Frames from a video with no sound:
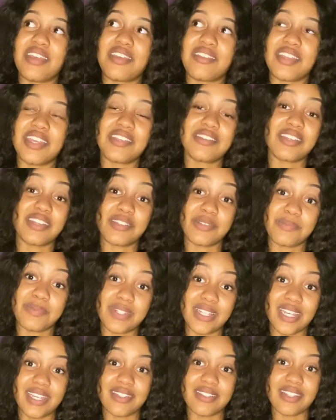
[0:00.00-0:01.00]
they say some
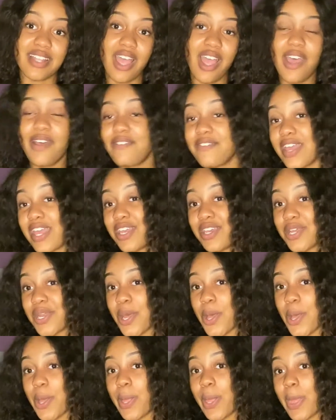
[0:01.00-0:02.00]
slick stuff, and you
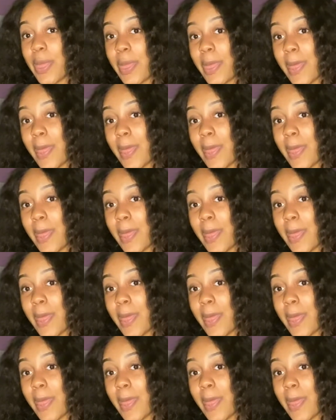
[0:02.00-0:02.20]
know,